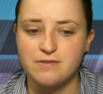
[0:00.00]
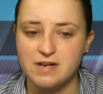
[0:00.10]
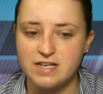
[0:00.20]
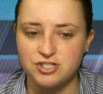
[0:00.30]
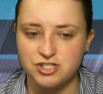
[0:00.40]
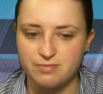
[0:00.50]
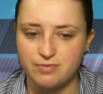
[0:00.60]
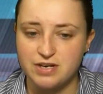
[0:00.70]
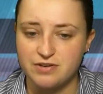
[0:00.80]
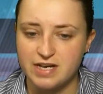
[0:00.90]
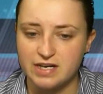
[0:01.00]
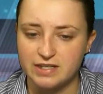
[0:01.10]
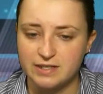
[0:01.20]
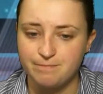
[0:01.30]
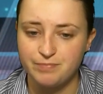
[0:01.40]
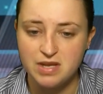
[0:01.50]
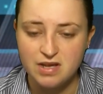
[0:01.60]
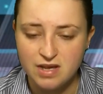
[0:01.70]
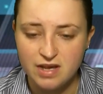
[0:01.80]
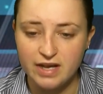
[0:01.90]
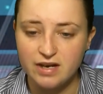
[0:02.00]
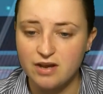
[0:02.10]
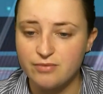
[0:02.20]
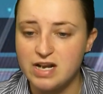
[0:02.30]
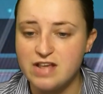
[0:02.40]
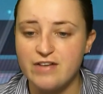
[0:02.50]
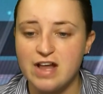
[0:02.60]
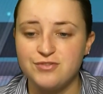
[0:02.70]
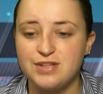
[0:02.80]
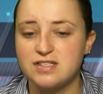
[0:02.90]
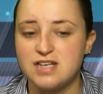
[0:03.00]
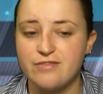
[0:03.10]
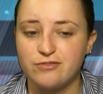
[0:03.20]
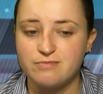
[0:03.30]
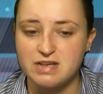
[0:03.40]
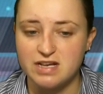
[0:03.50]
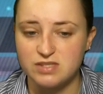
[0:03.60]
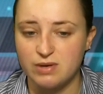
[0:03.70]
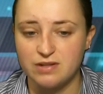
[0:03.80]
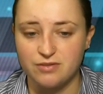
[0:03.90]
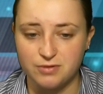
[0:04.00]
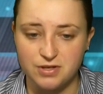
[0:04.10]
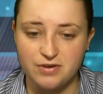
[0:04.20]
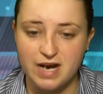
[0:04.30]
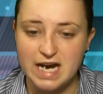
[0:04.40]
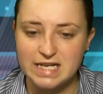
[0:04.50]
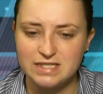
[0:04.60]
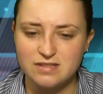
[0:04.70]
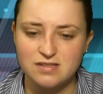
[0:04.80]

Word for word: a relationship when you're younger. And I really valued that time for me as well, although I didn't